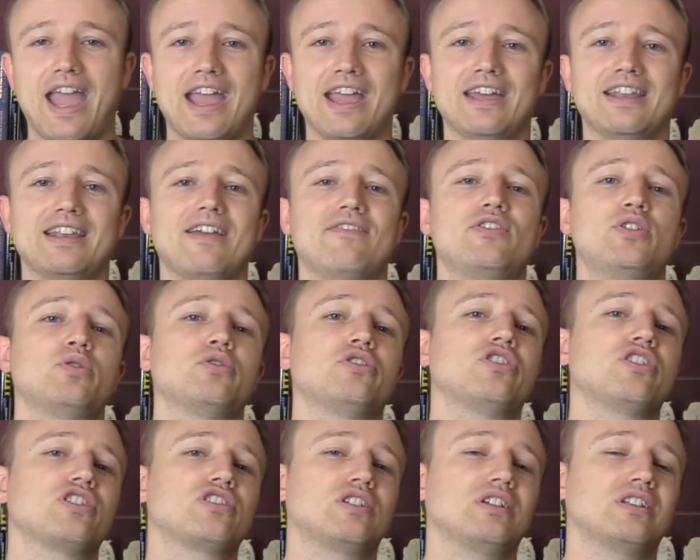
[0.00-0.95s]
And if you were
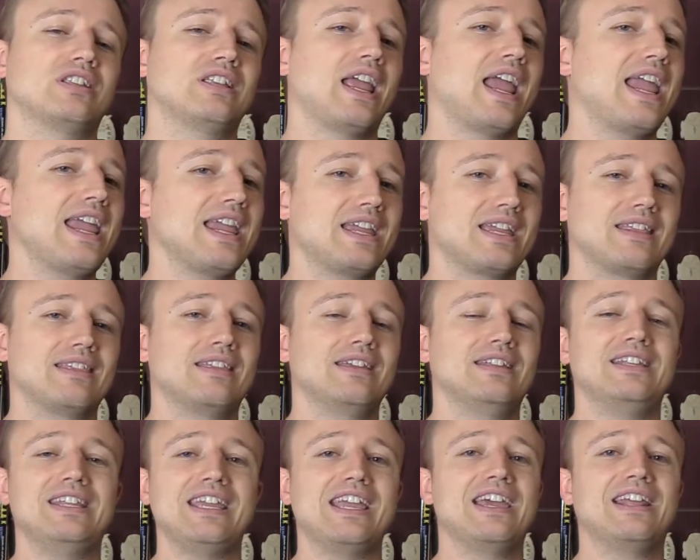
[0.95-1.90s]
just to take
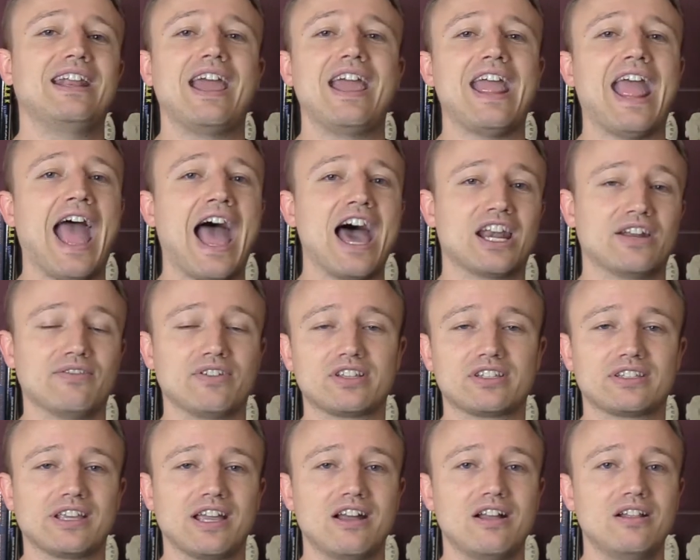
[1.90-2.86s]
the DNA out of a
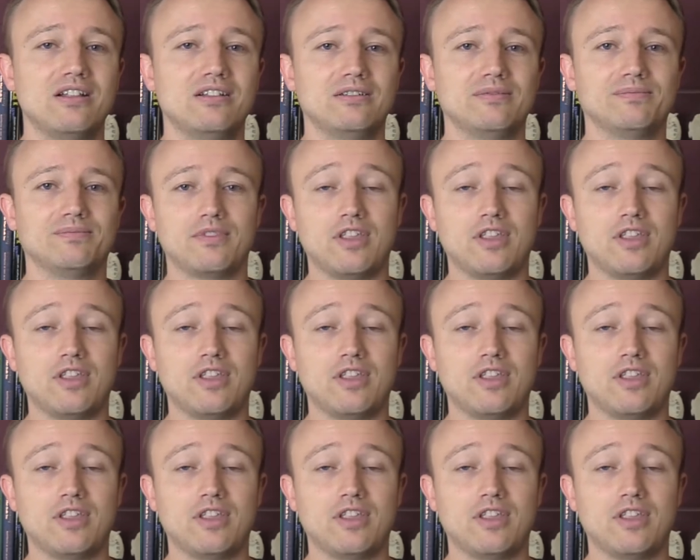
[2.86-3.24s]
cell,